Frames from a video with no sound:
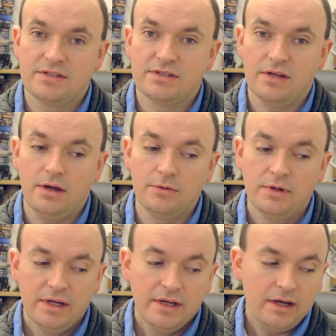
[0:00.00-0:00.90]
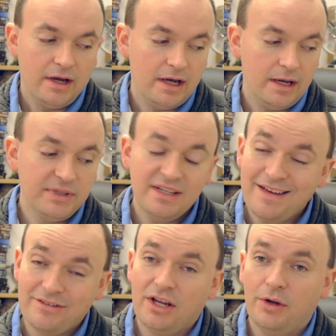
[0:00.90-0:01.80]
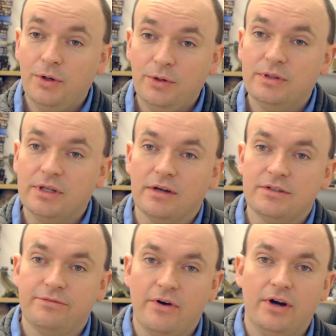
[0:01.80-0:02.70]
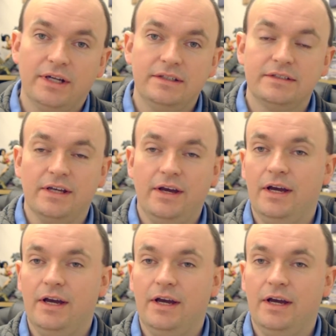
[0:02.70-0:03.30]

So you never know who you're going to find.